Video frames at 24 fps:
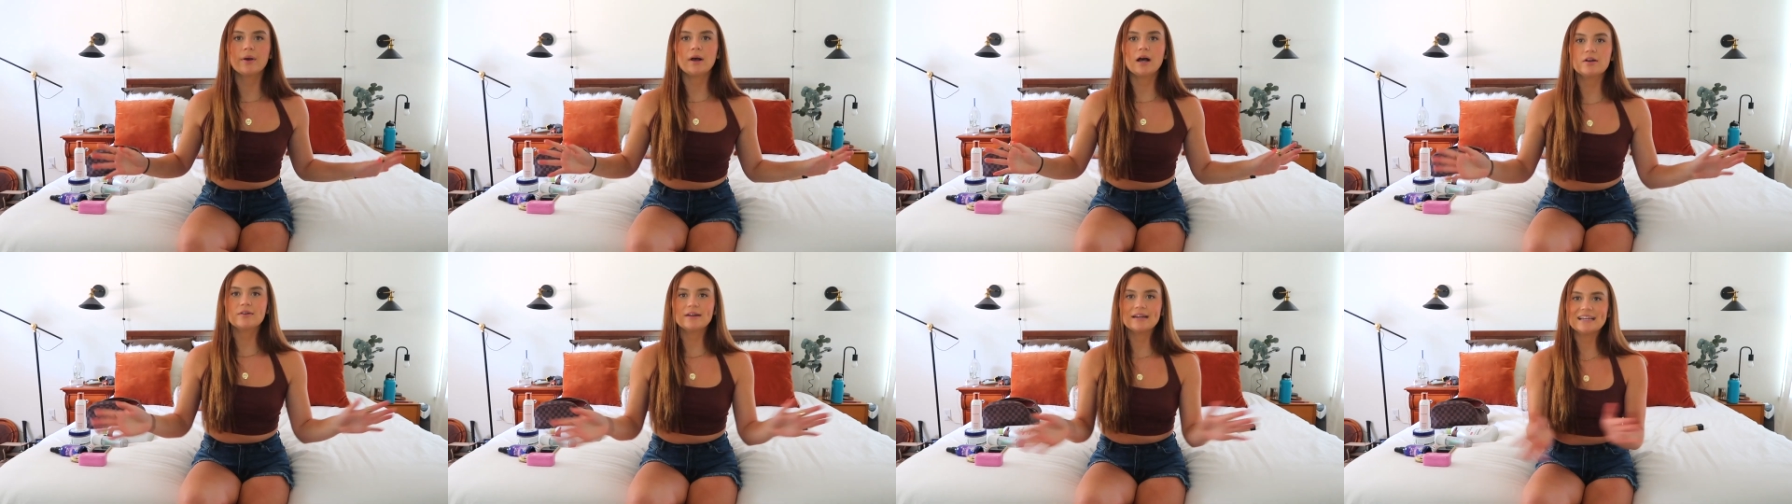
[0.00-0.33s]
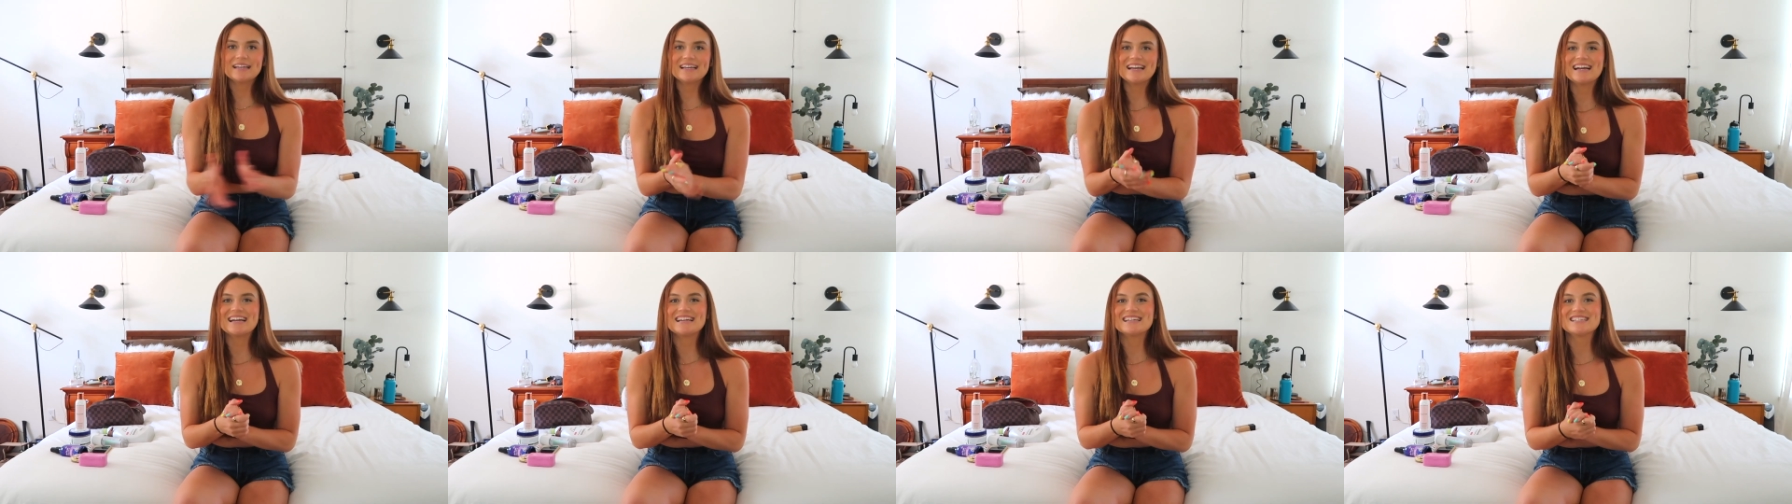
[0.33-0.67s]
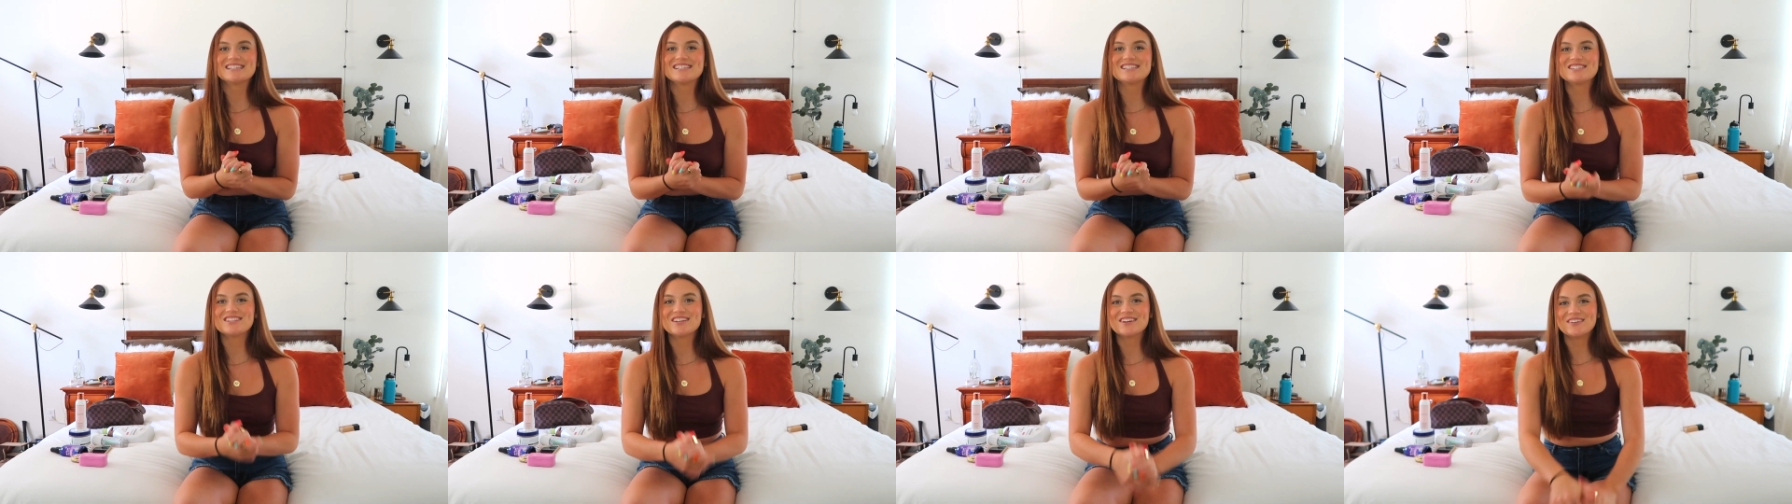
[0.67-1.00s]
Alright
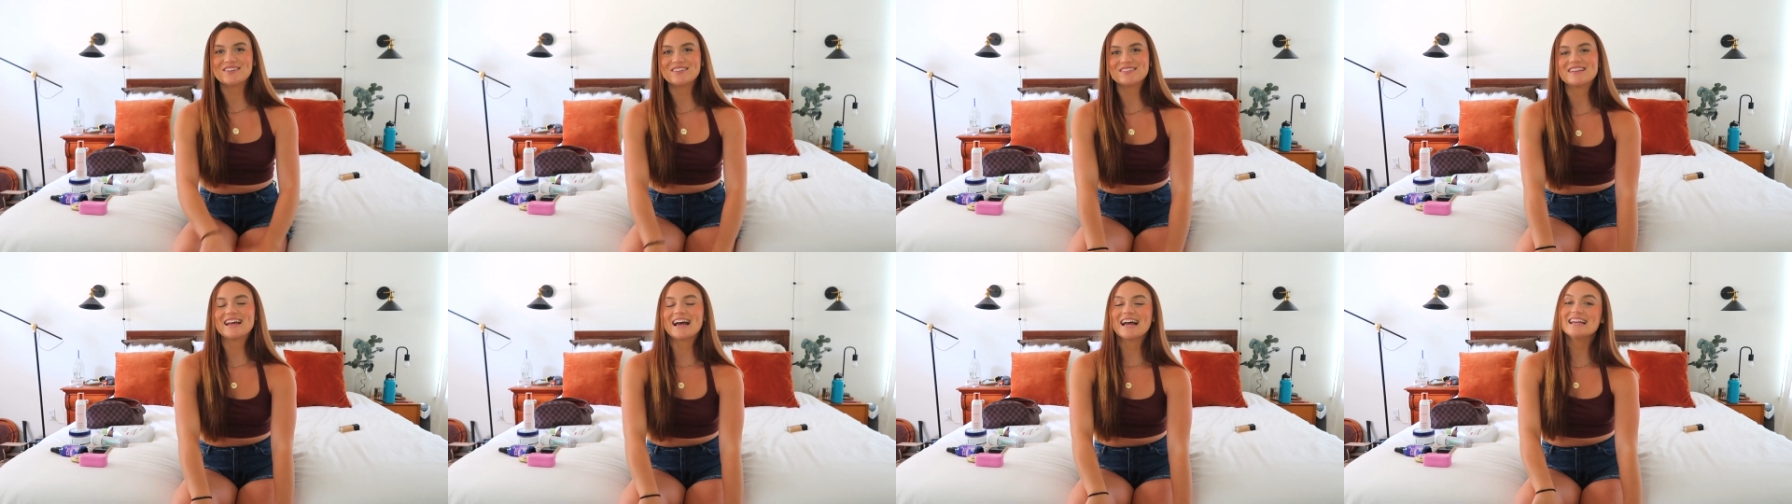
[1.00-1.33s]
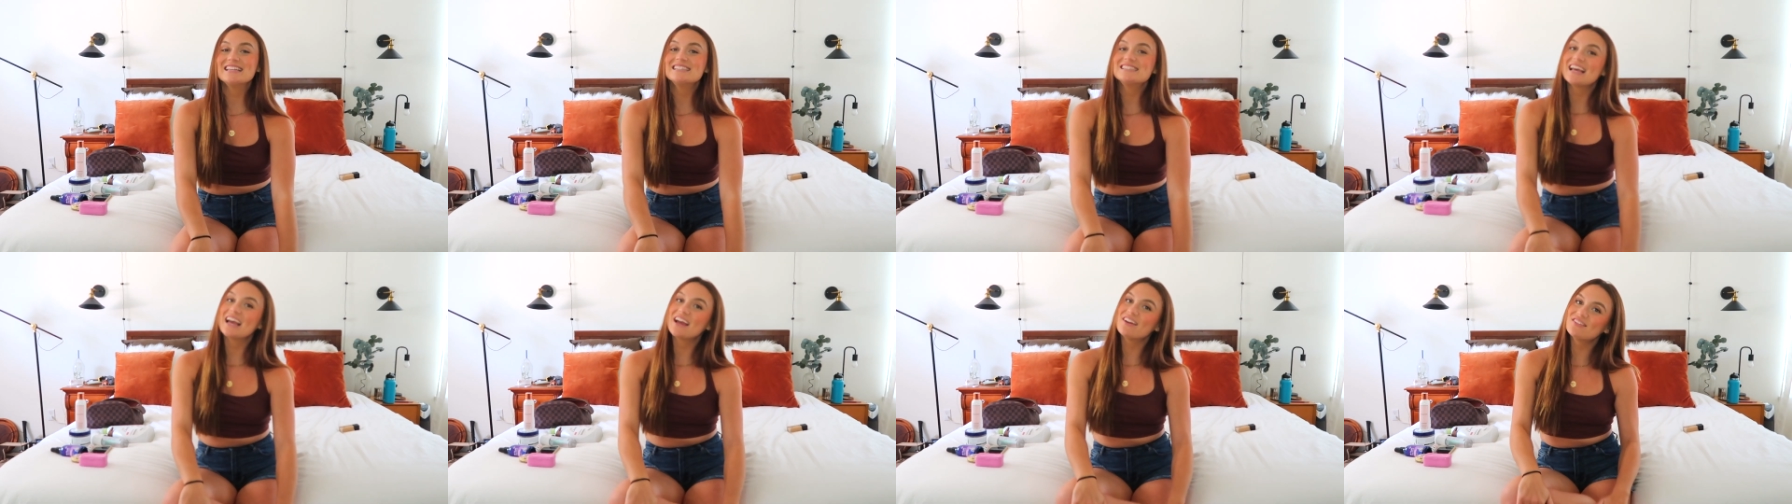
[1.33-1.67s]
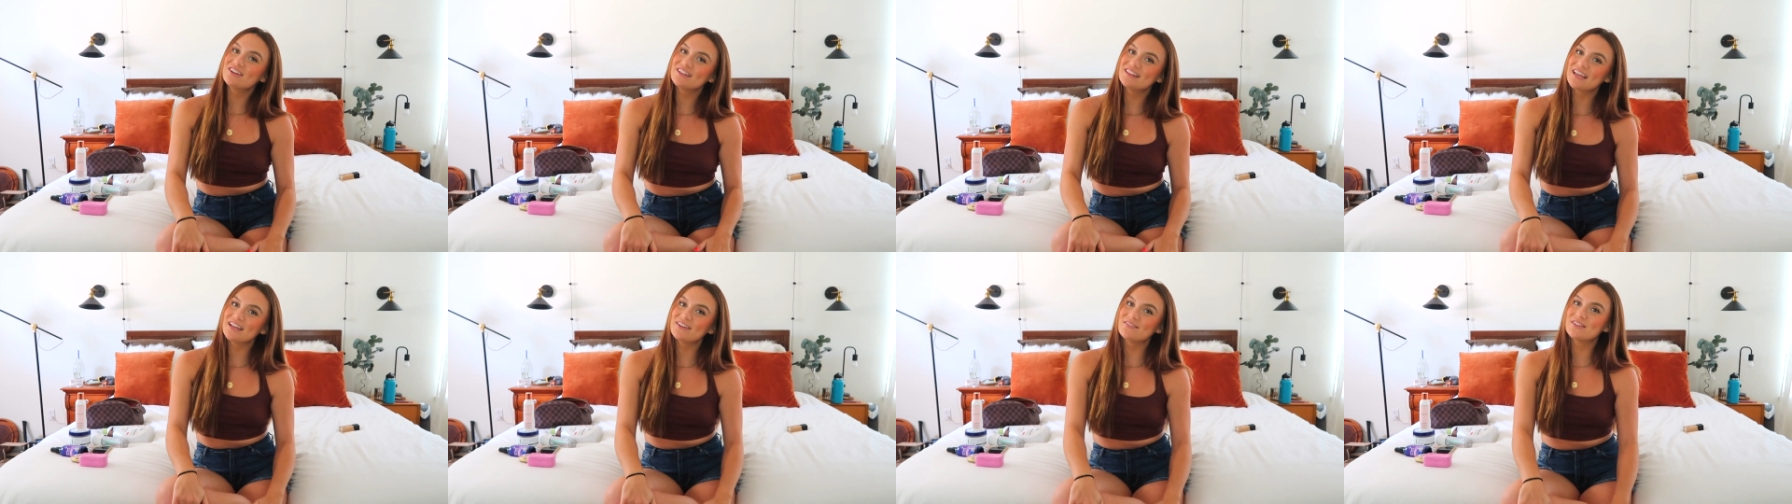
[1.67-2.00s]
guys, so that is
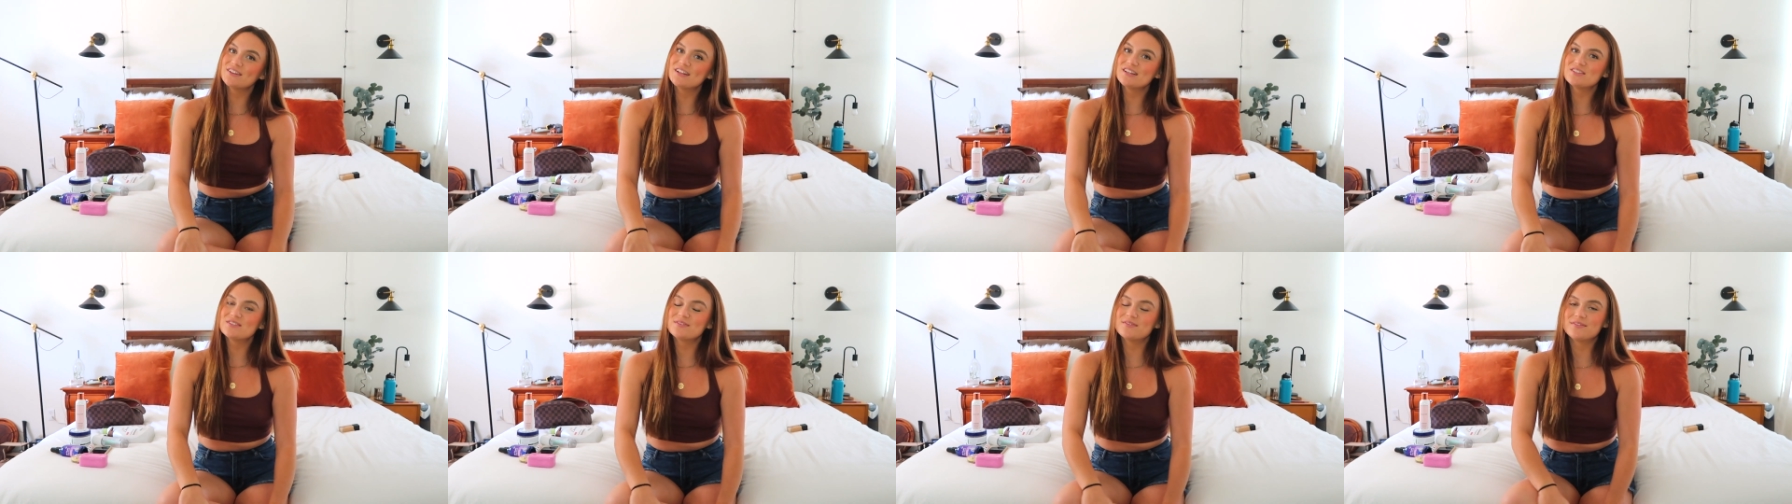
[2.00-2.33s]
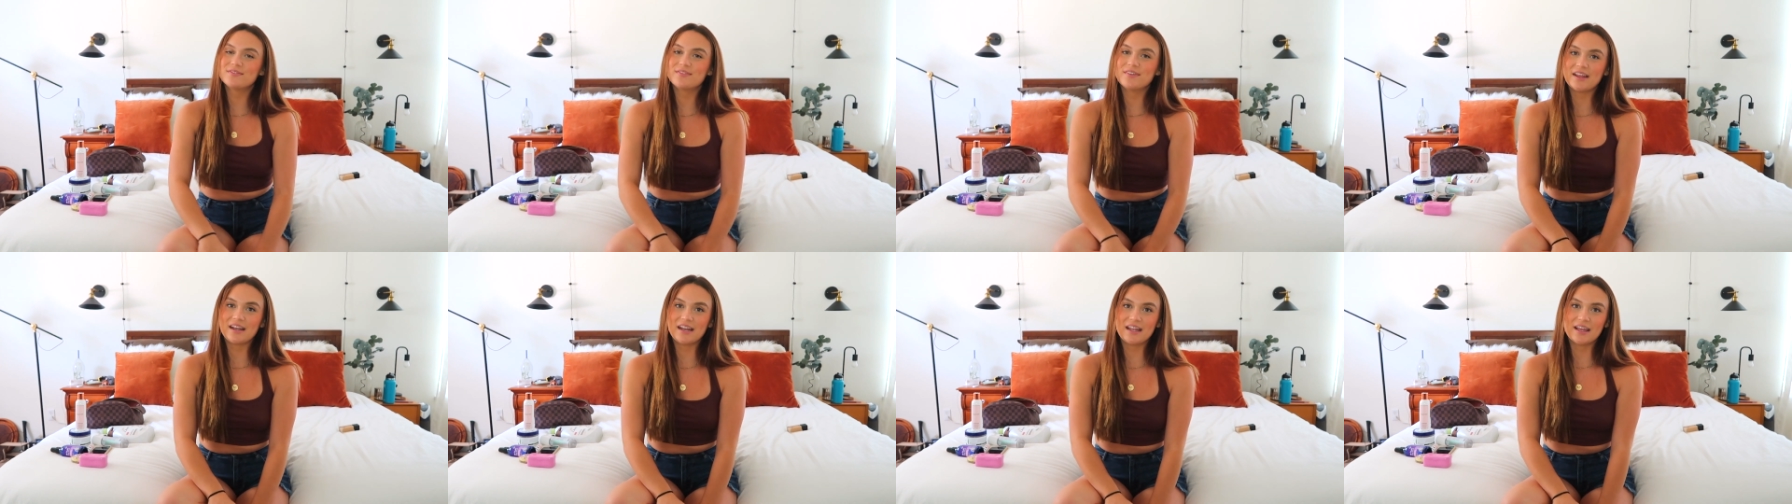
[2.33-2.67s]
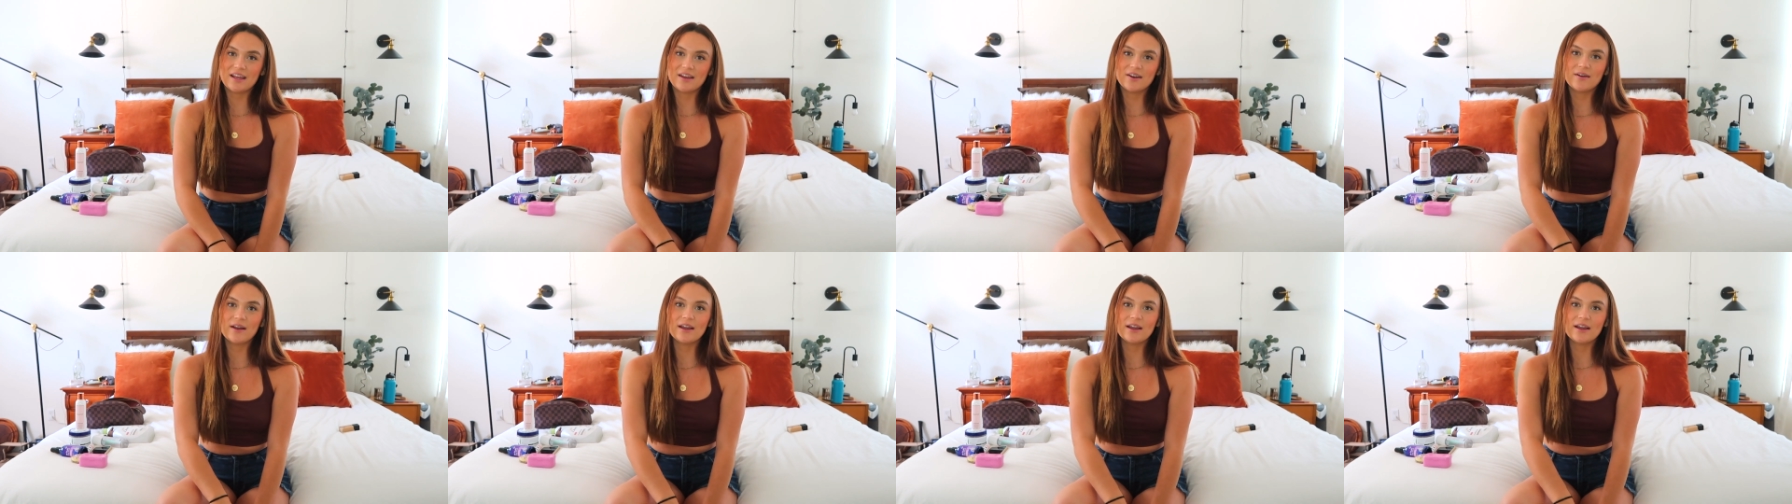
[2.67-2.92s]
everything for this video.